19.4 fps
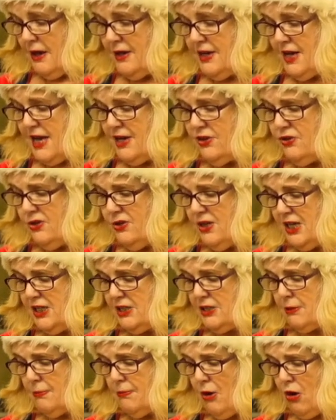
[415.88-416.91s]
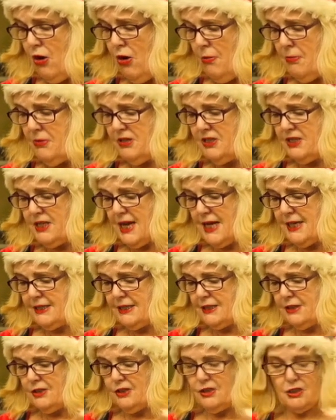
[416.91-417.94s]
And then you need some almond
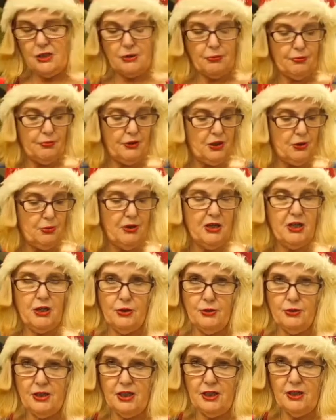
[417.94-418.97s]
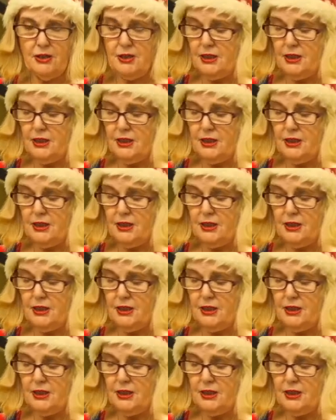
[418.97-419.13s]
essence, which we're using the